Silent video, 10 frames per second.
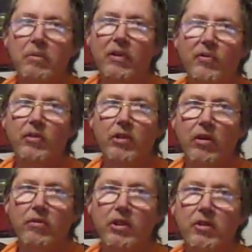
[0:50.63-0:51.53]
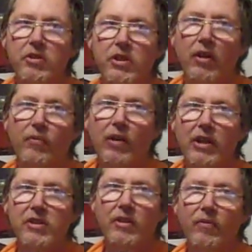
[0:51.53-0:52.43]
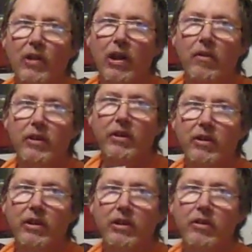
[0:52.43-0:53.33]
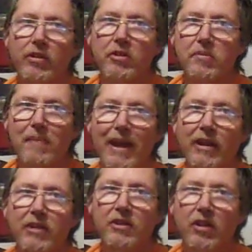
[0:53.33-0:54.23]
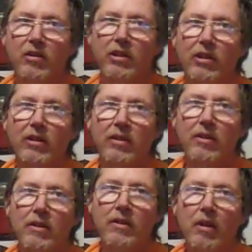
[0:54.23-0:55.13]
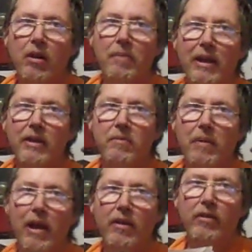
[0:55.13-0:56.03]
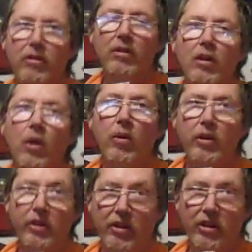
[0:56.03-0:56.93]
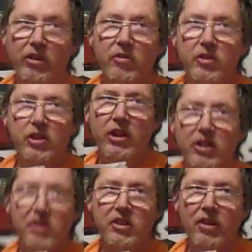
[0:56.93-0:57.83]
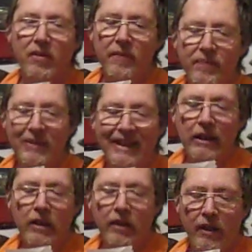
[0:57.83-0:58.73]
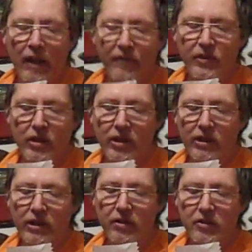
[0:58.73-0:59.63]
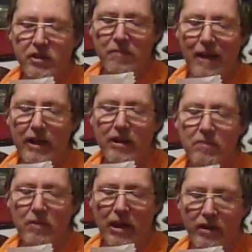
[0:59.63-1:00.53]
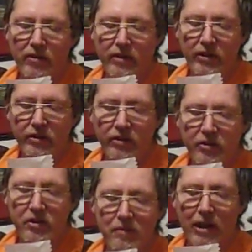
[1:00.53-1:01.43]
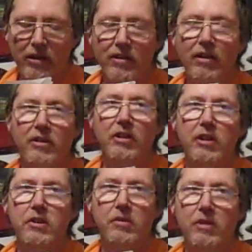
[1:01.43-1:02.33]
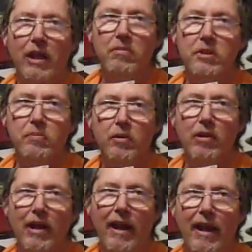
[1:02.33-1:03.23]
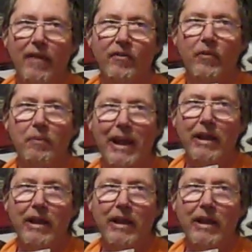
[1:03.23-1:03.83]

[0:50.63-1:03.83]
but if you don't use self-rising flour, you can either use baking soda or baking powder, or you can use yeast. If you're going to use the baking powder, you use about a tablespoon and a half of